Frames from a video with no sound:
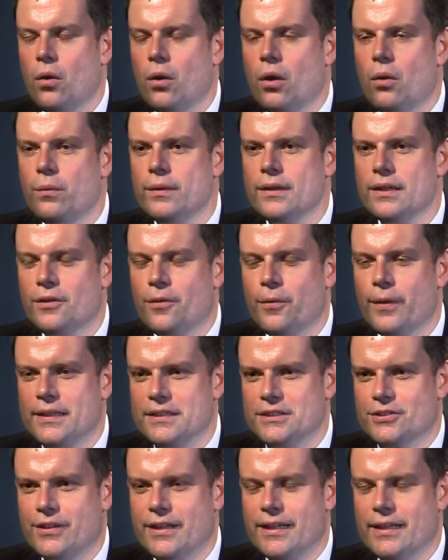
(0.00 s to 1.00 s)
With the
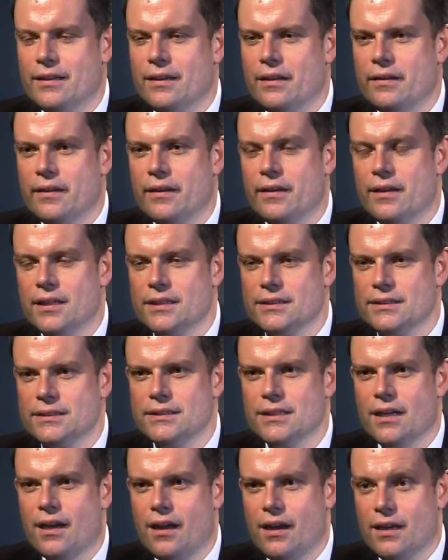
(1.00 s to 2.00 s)
KwickScreen, the nurses
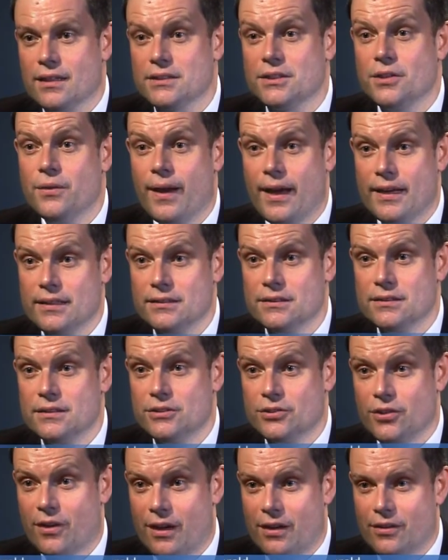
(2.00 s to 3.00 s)
I asked who had
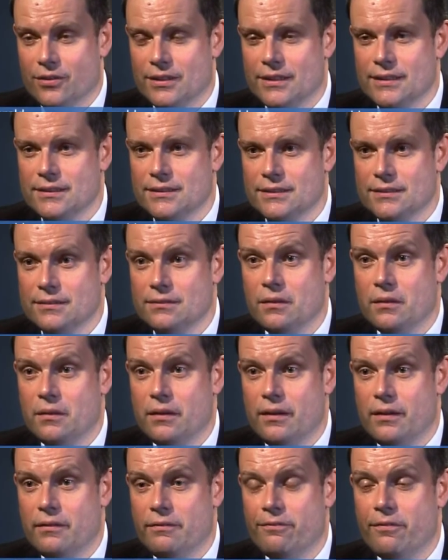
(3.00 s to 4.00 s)
trialled it
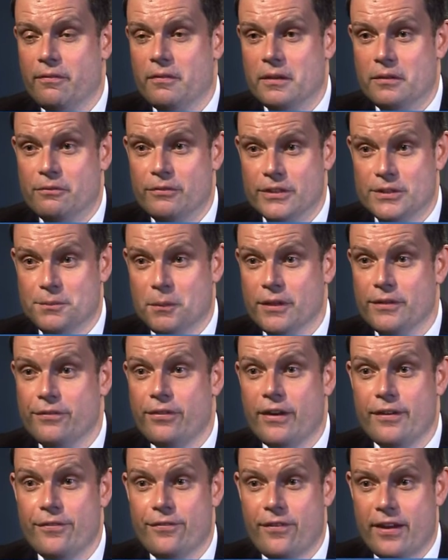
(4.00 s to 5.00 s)
responded
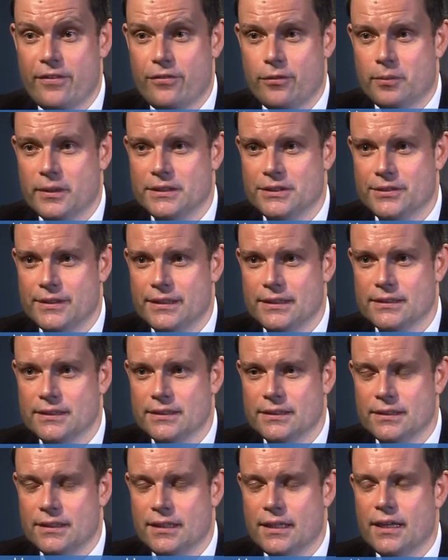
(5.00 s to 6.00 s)
very favourably to it.
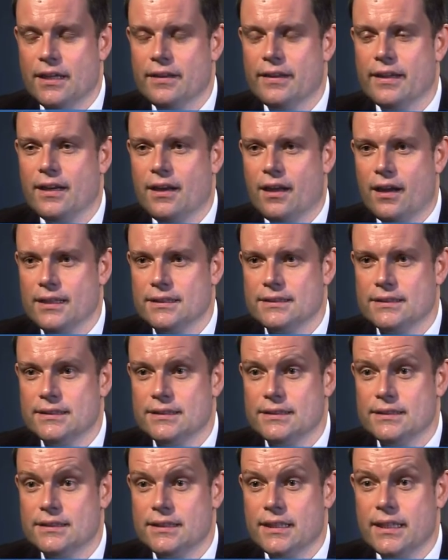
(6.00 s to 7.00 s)
They liked
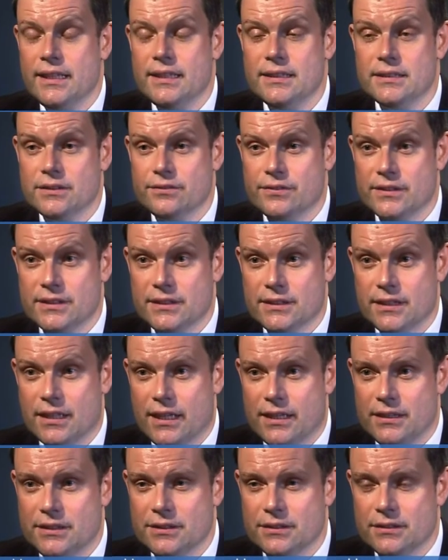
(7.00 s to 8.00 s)
its ease of
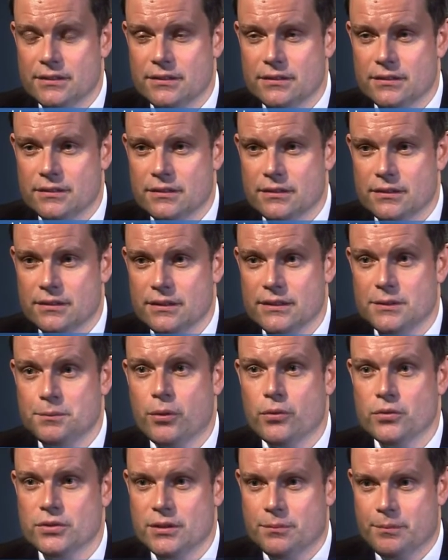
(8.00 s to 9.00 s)
installation, its
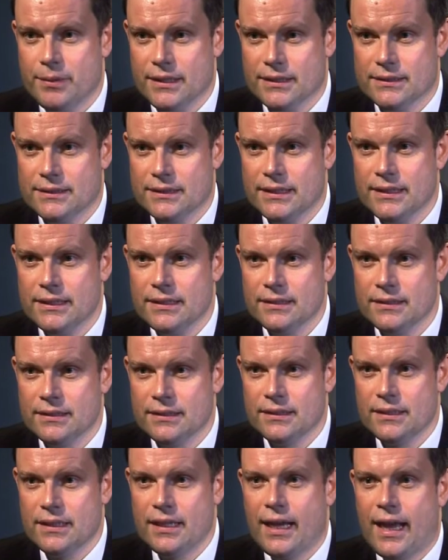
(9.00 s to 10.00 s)
portability,
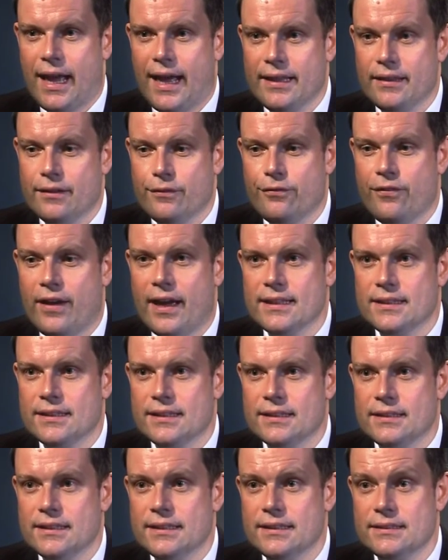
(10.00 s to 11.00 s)
and the fact
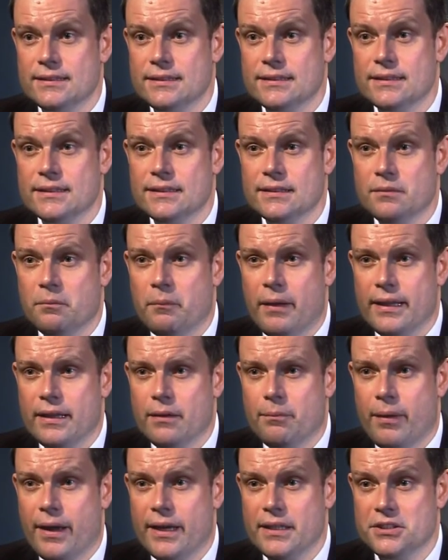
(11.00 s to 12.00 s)
that it didn't make the
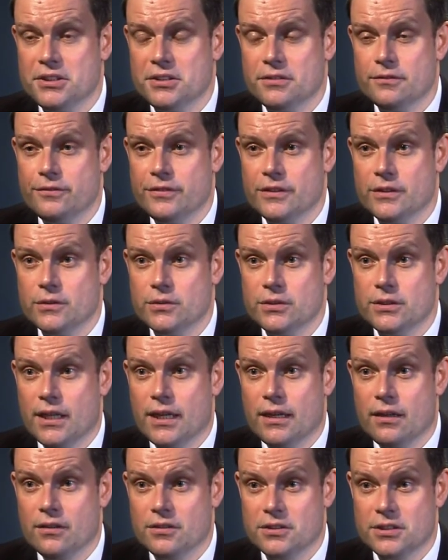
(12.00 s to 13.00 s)
patient feel
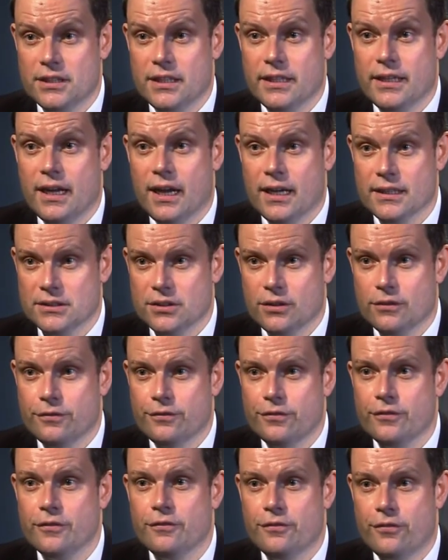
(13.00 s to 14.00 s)
psychologically cut
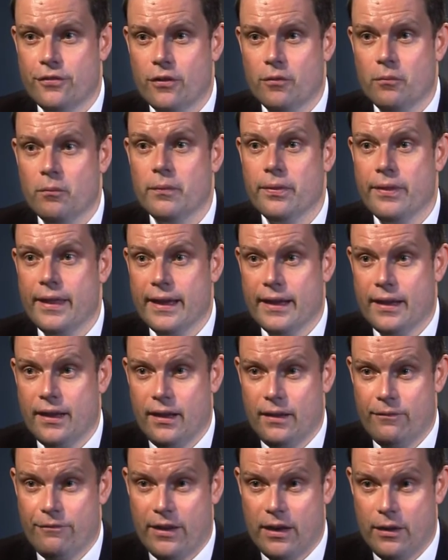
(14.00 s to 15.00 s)
off from their
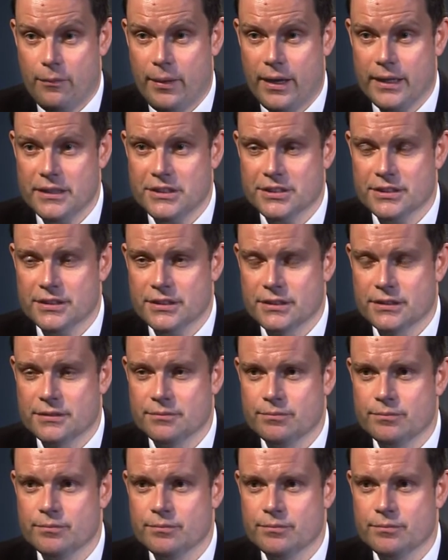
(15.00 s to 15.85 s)
fellow patients.